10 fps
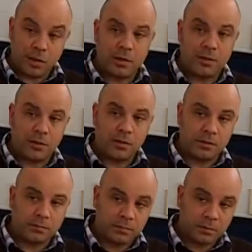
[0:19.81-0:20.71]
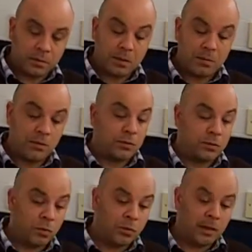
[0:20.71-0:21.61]
hydrogen,
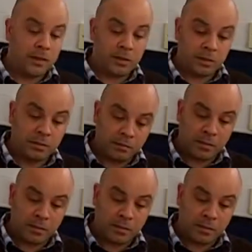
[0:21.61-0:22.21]
produce more hydrogen.